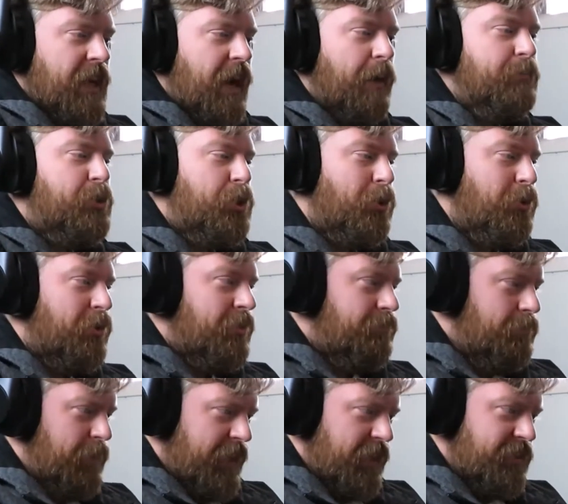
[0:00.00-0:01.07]
I'm sure
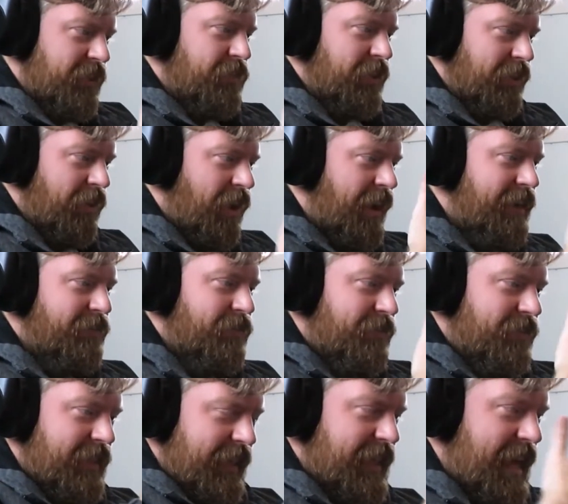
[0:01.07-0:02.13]
because of the light of
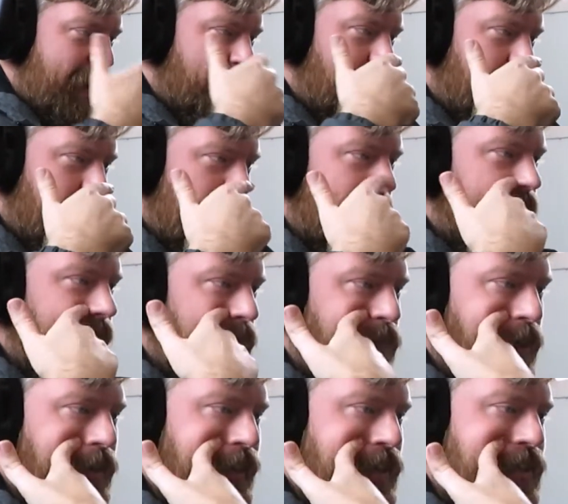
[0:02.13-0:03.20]
the camera picking
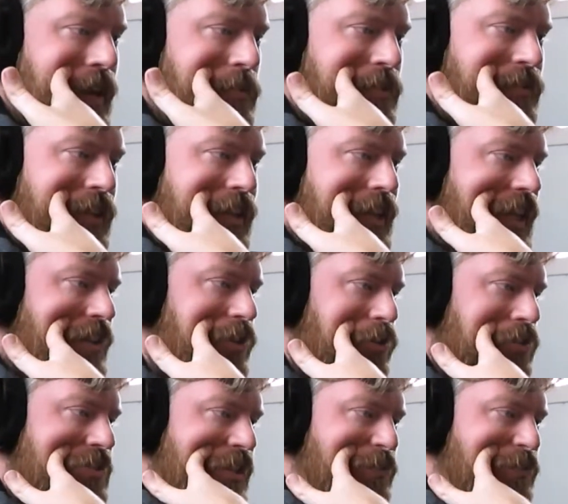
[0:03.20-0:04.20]
up only some of it, it looks